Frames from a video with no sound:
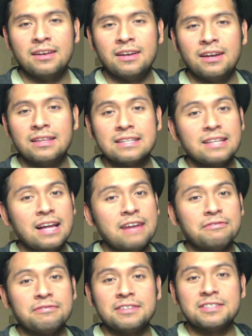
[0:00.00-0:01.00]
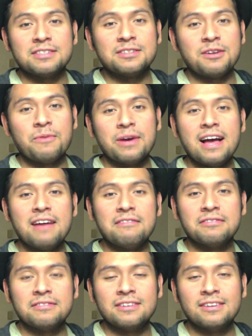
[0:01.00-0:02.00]
In this life, this is all we have,
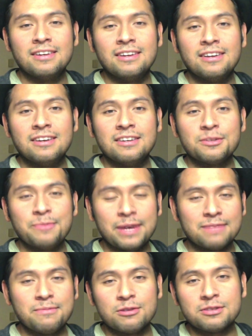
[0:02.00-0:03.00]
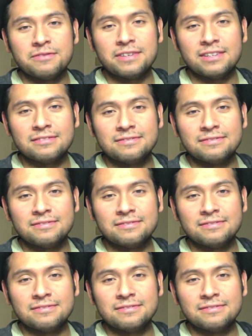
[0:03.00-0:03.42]
so make the most of it.